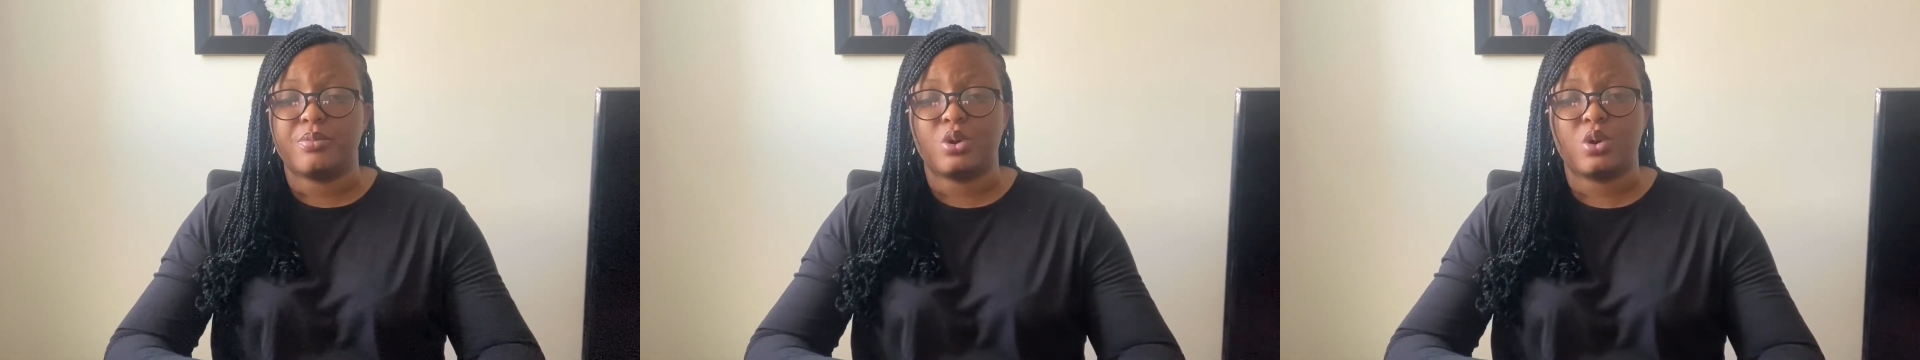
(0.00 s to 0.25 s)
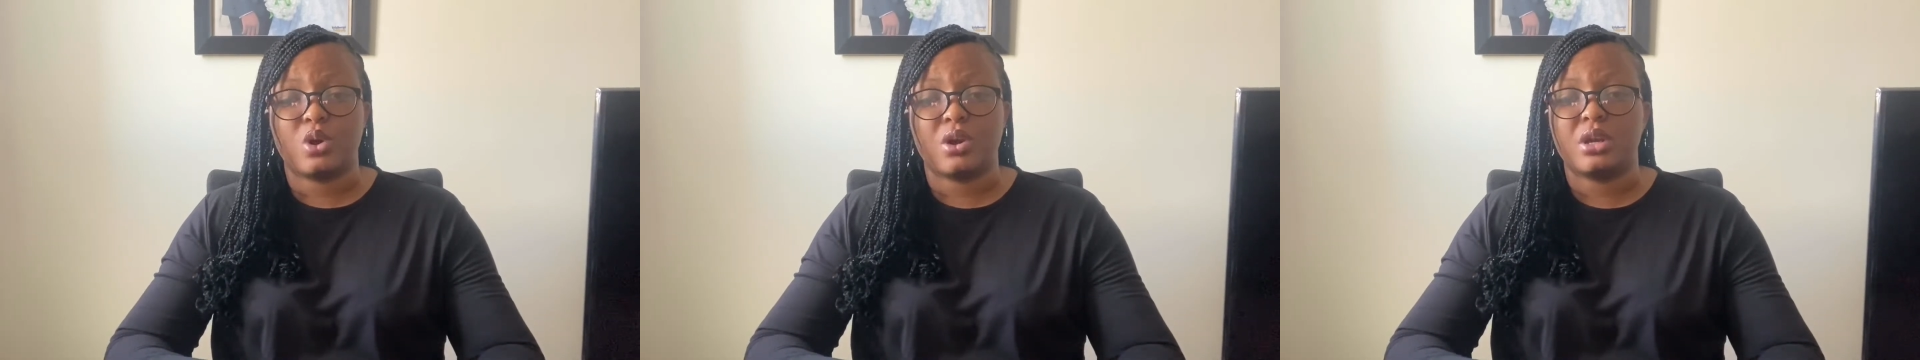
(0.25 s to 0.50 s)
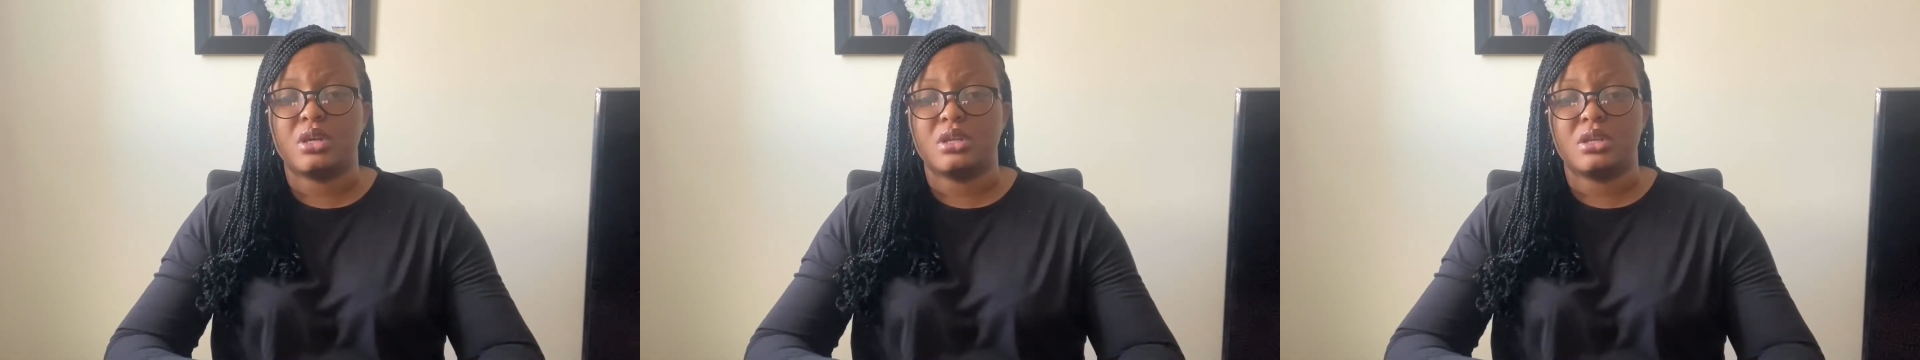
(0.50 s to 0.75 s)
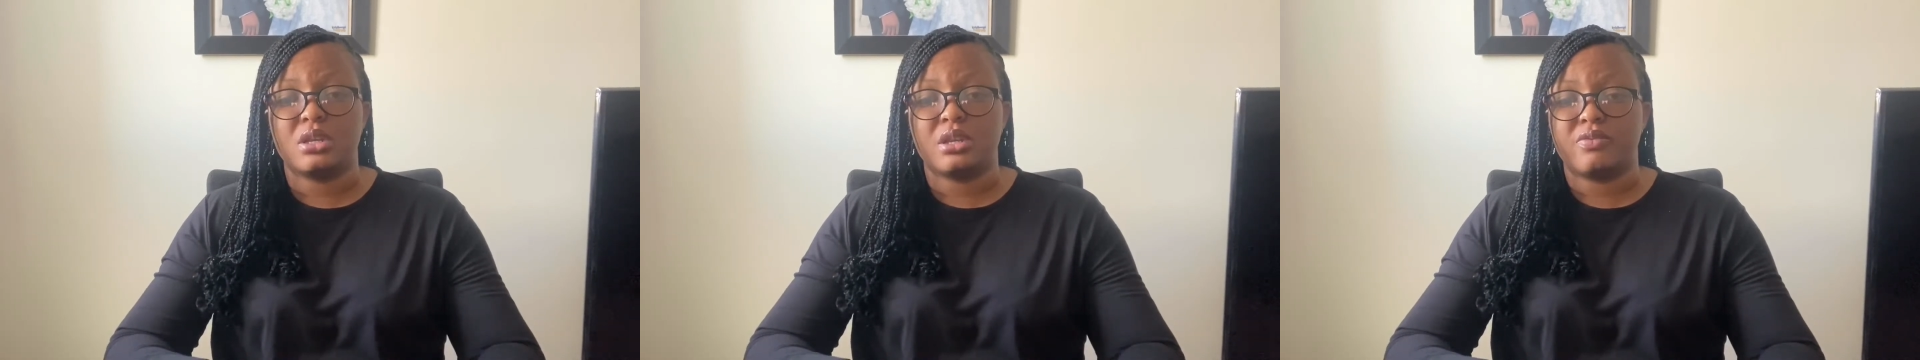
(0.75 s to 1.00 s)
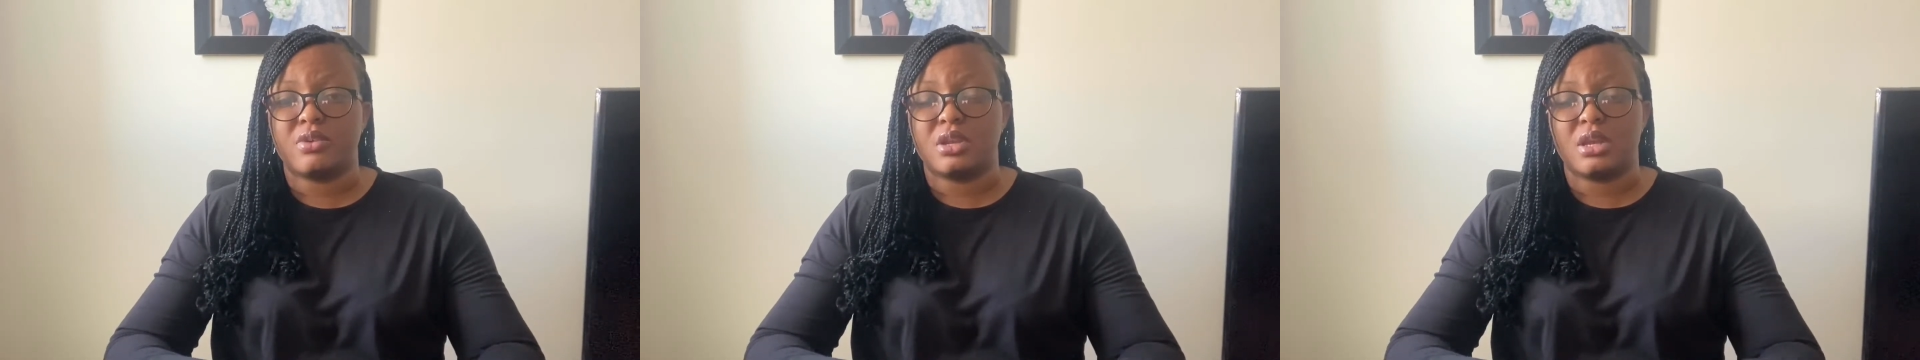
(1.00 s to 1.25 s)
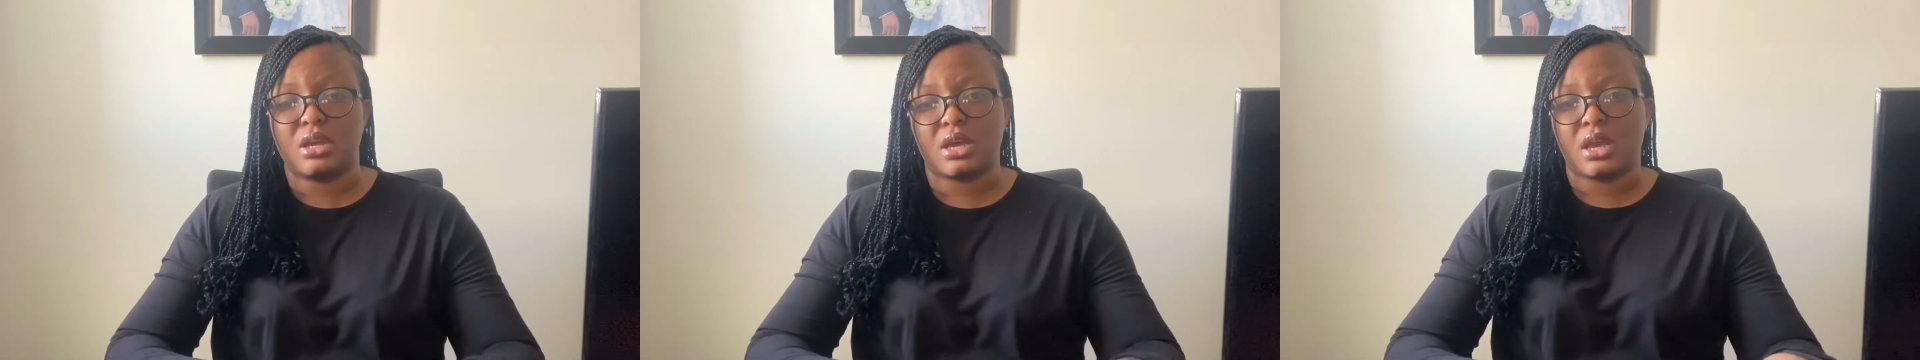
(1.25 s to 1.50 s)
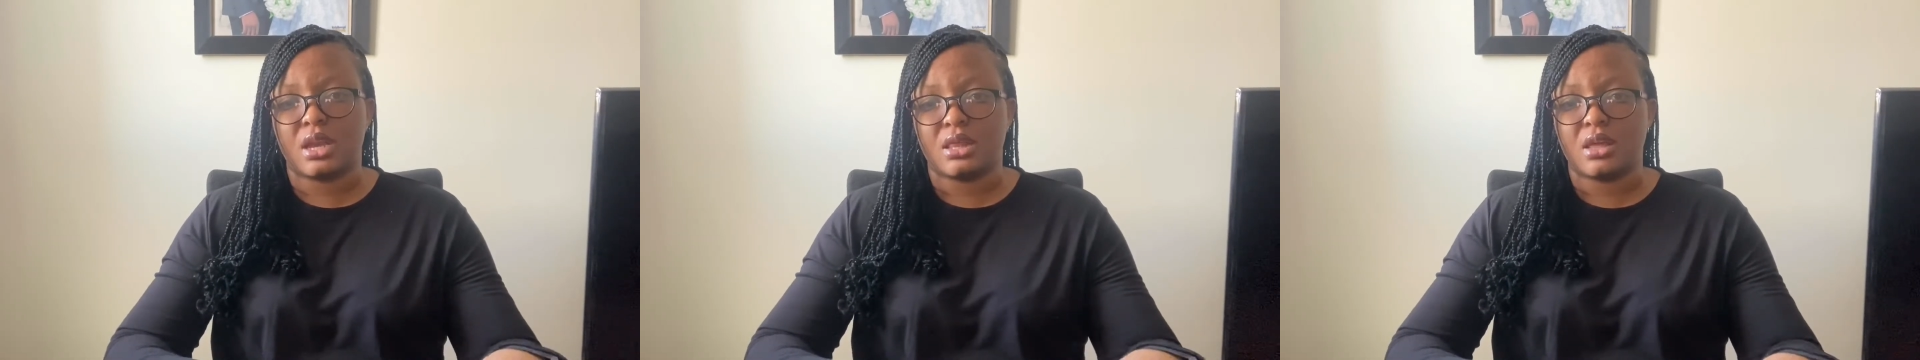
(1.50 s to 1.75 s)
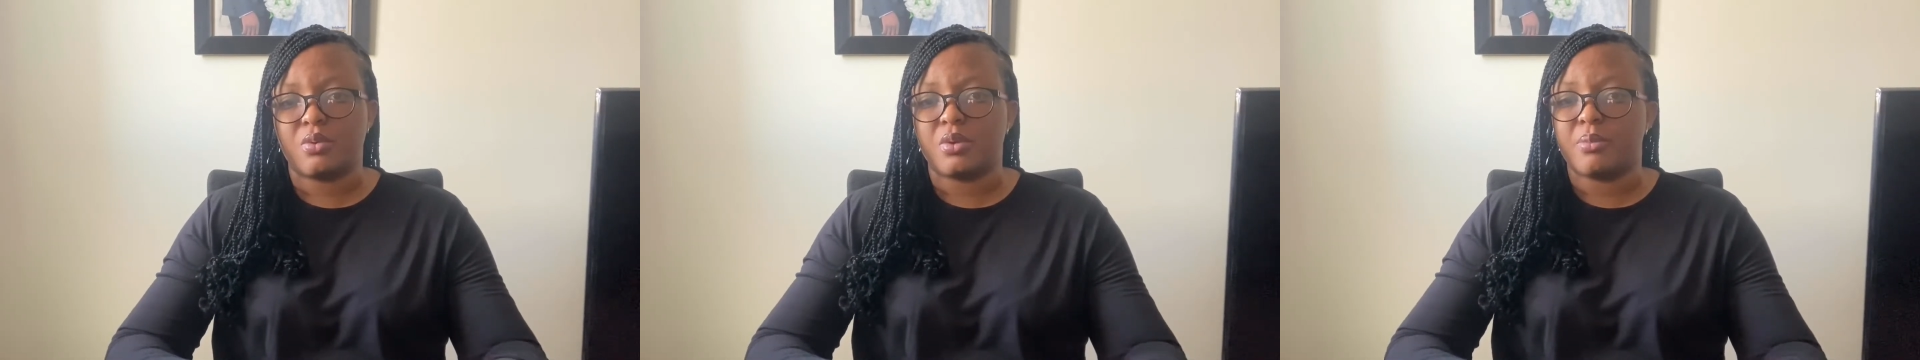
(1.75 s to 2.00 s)
but currently living in
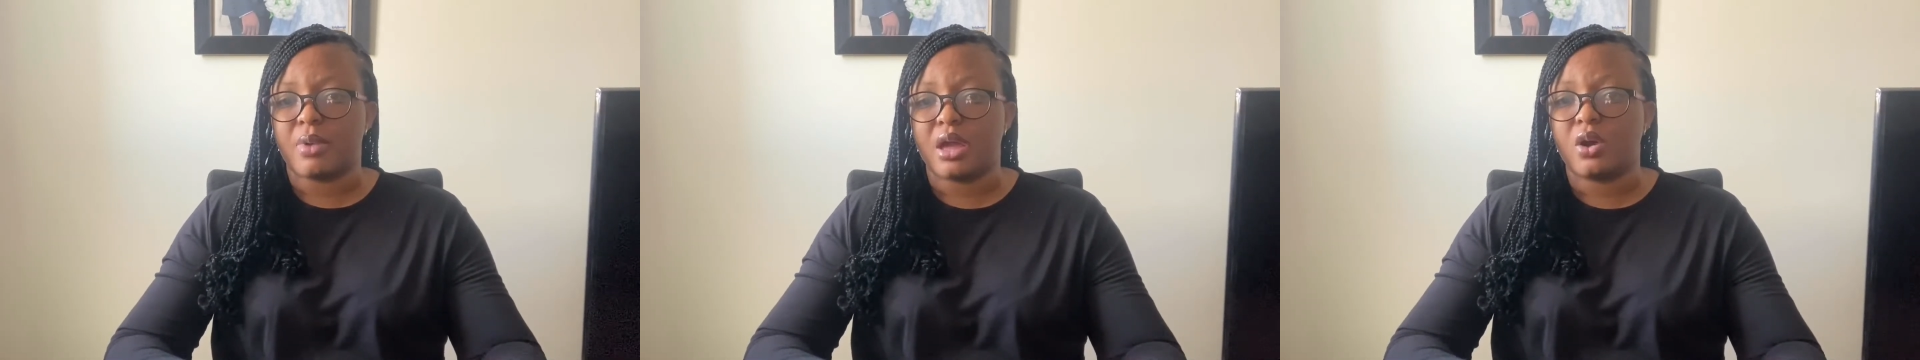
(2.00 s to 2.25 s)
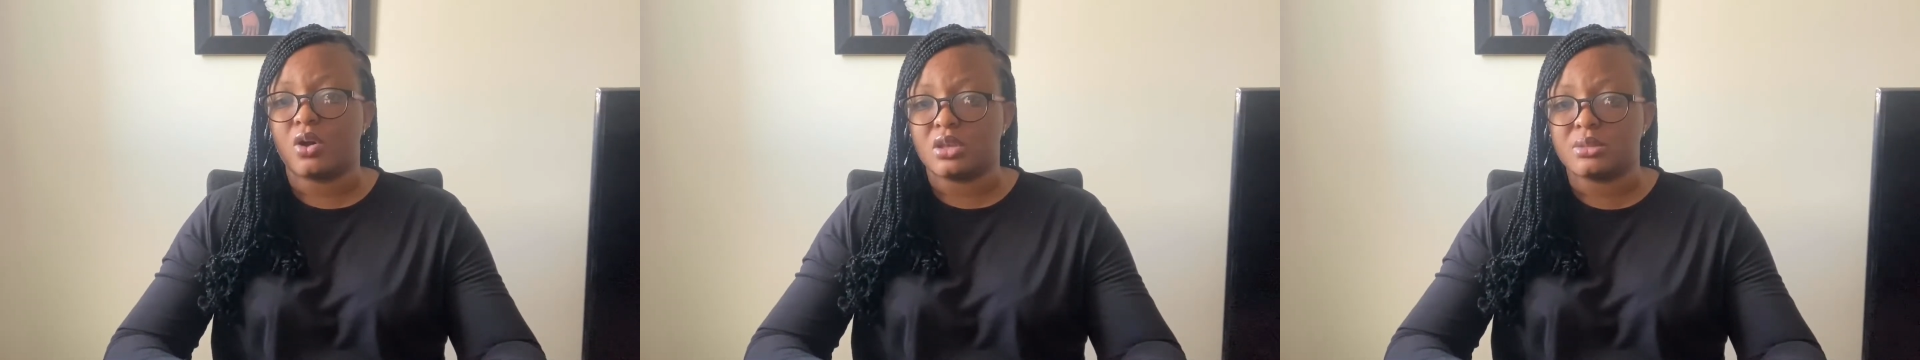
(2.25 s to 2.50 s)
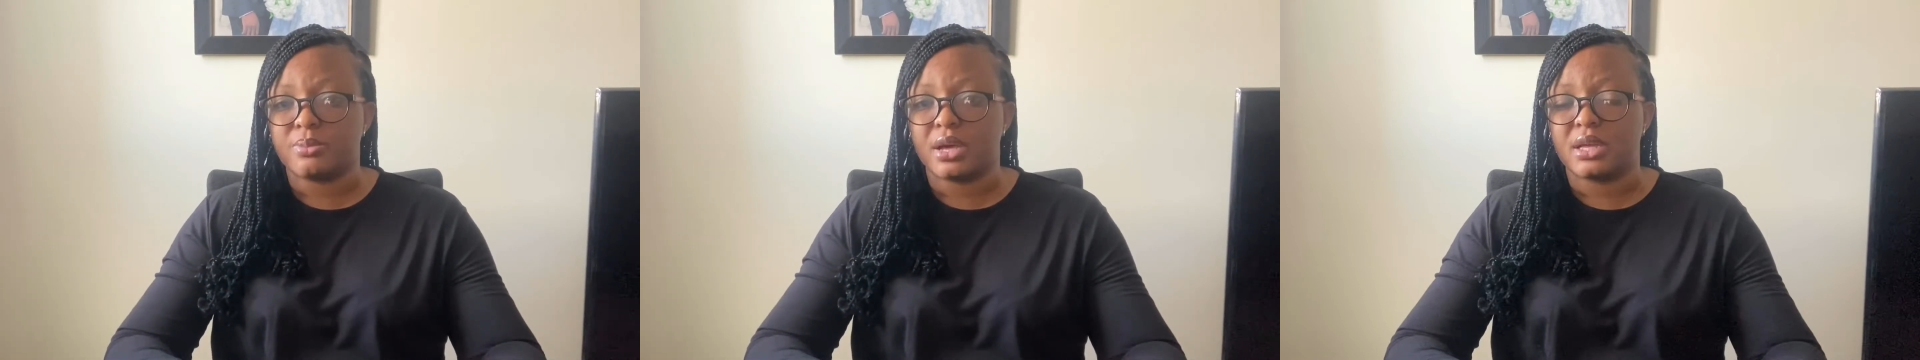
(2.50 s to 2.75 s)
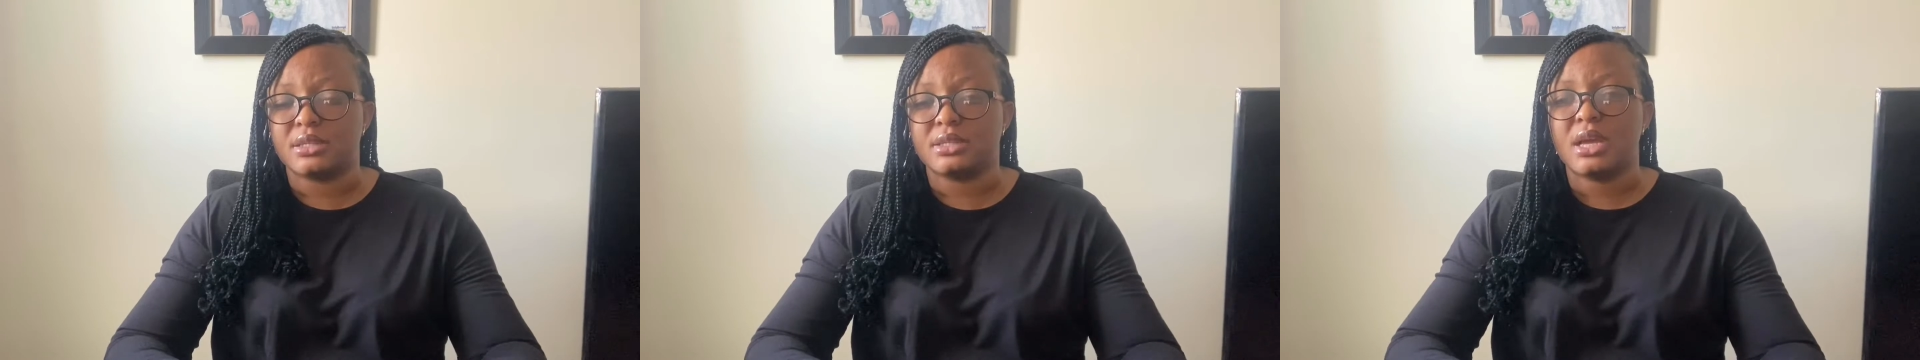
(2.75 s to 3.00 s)
Canada with my husband.